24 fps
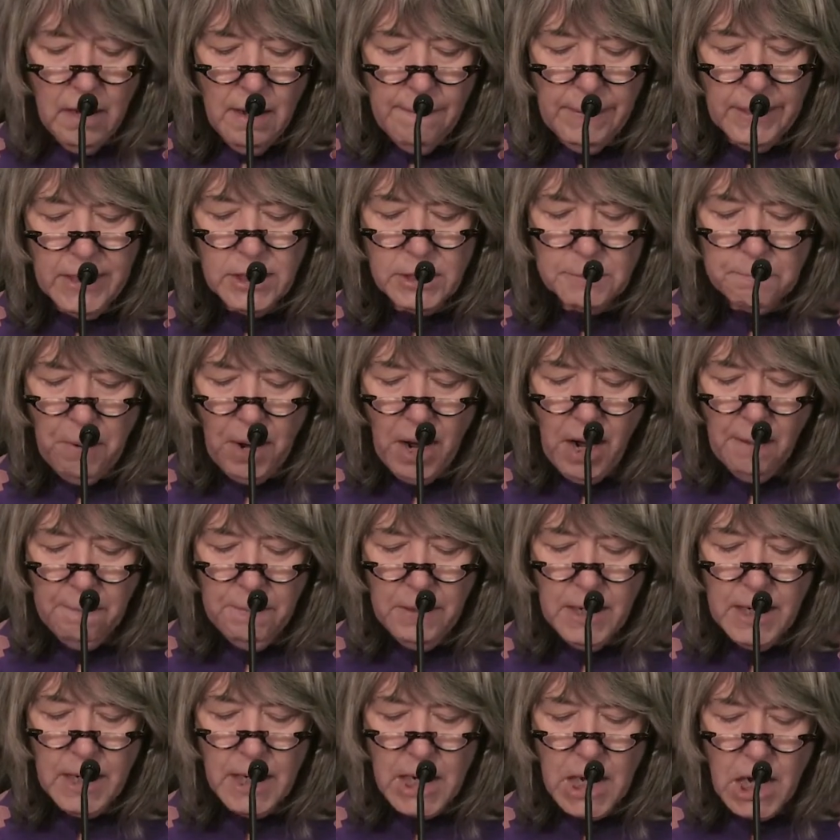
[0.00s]
But his
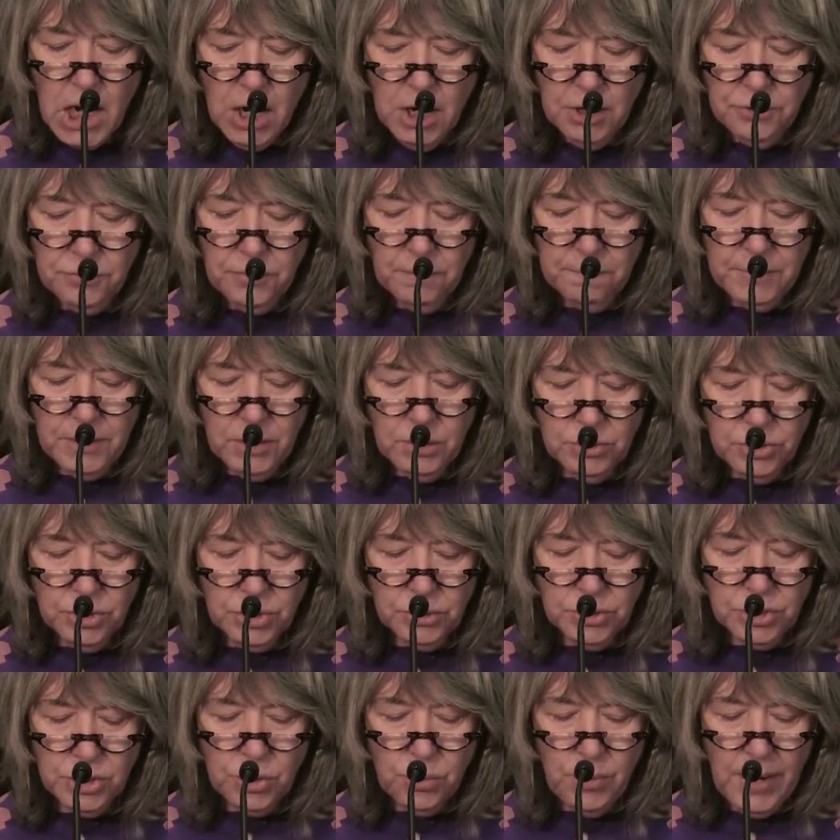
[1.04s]
public
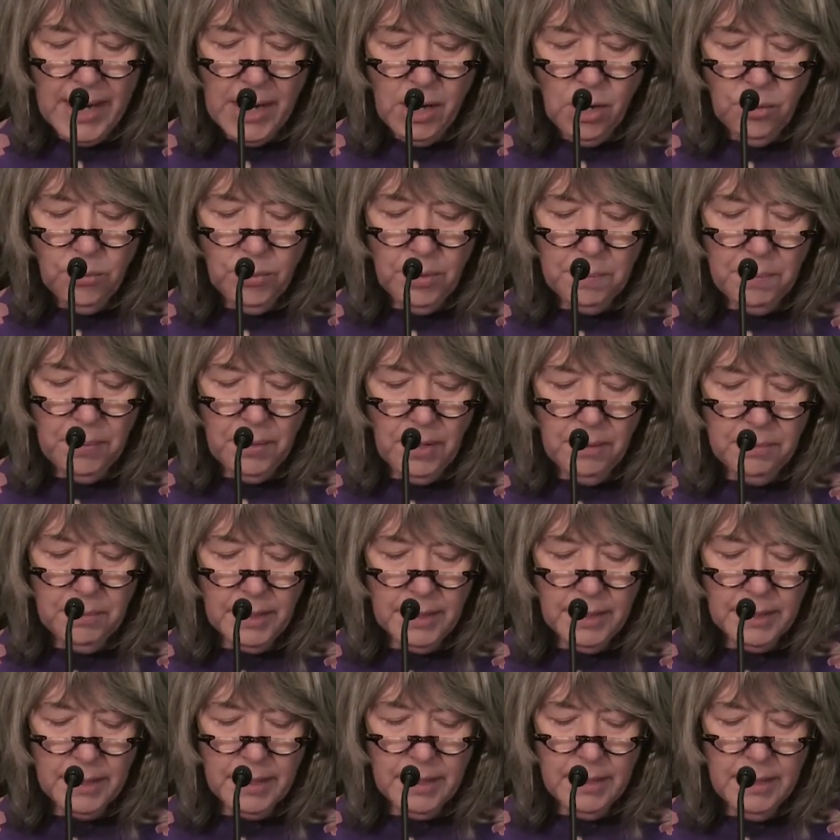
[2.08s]
contributions to our
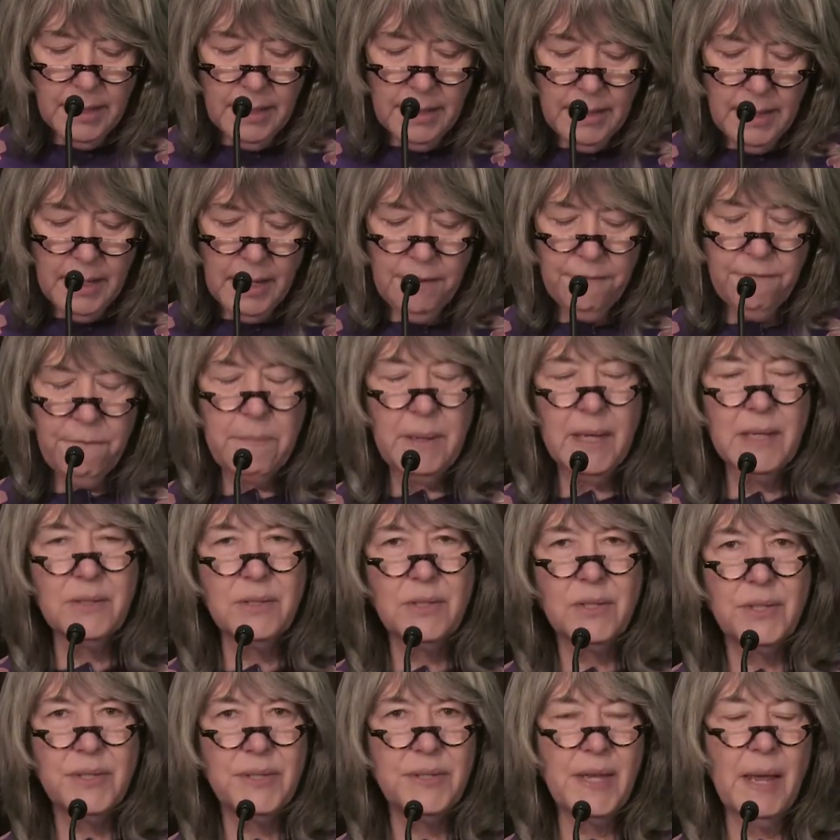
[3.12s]
republic have
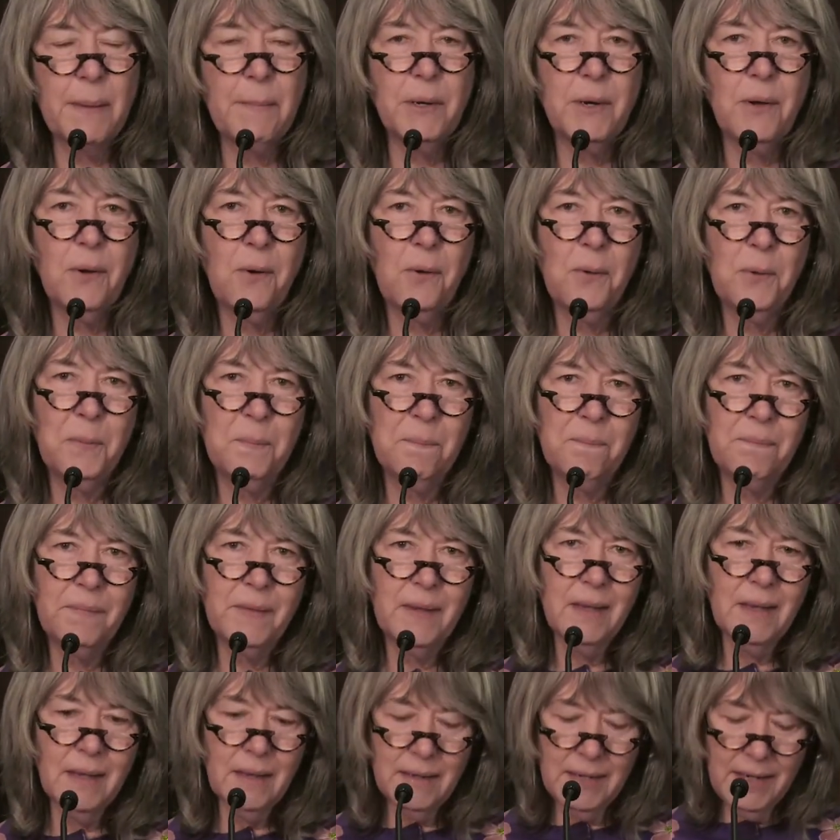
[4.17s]
been seminal,
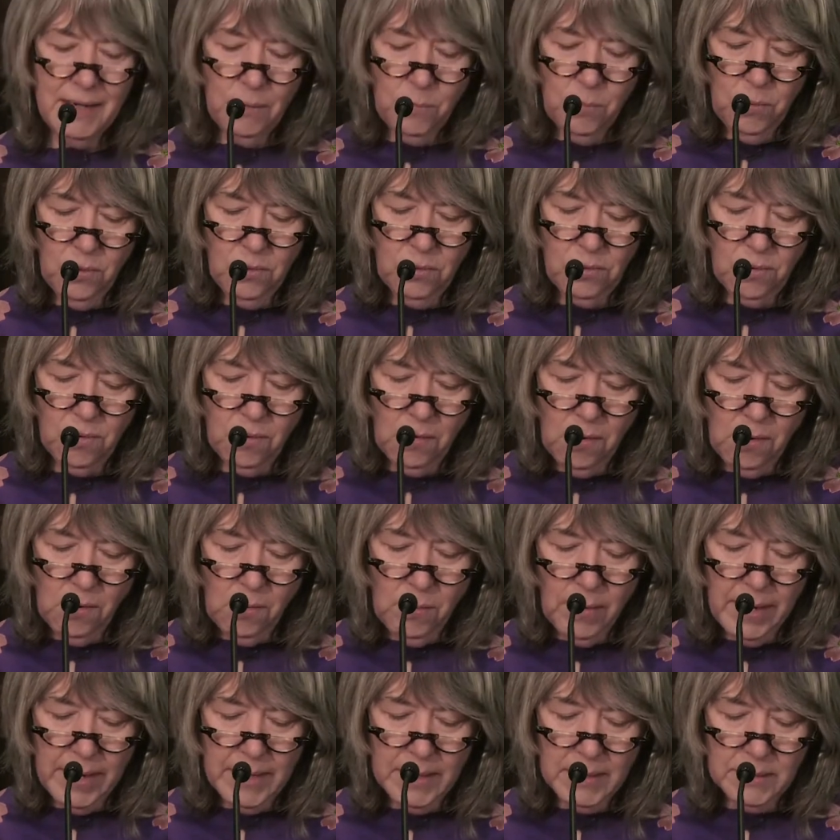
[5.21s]
and he will
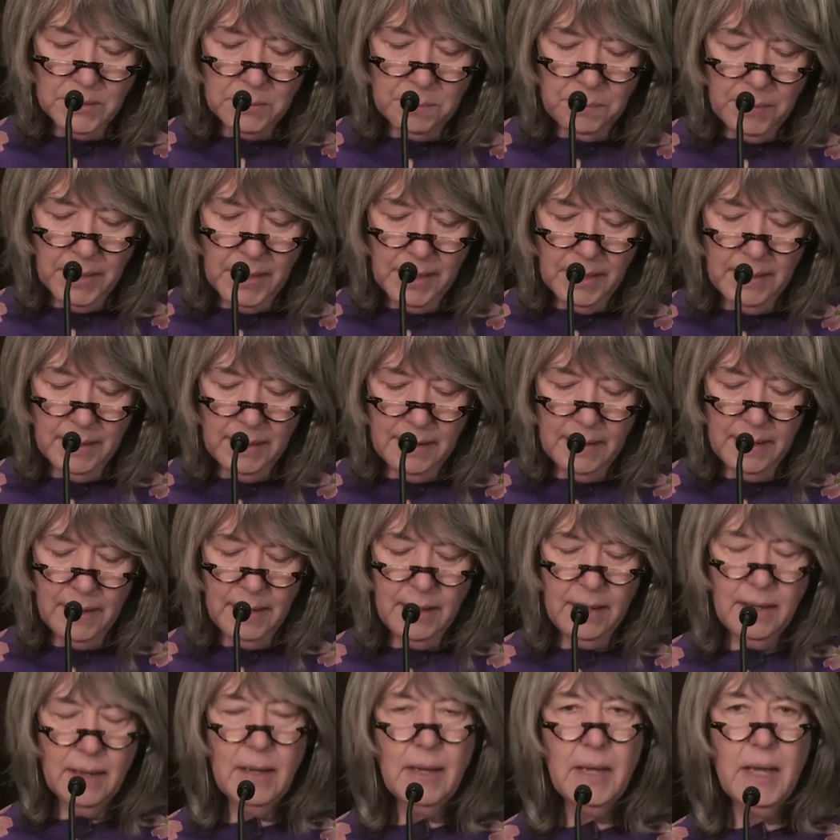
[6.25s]
always be
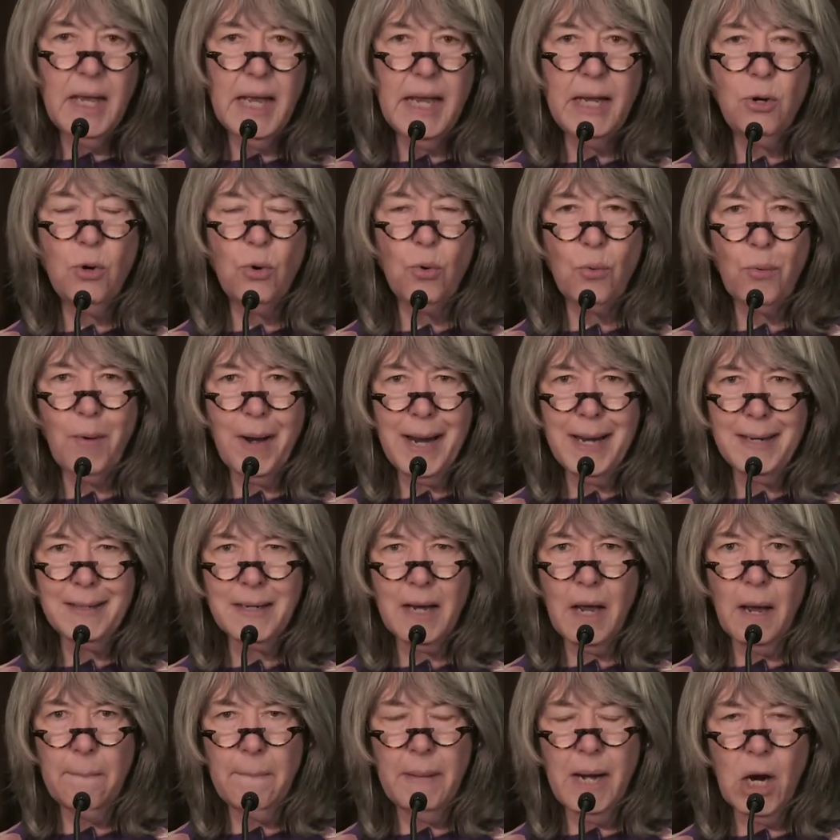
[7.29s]
a
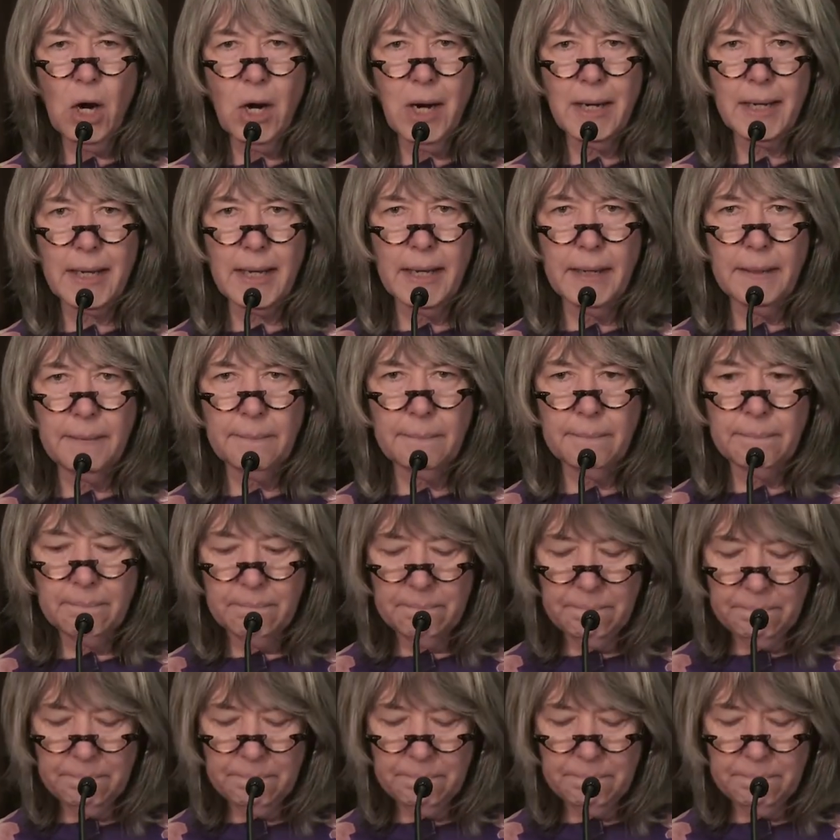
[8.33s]
great American.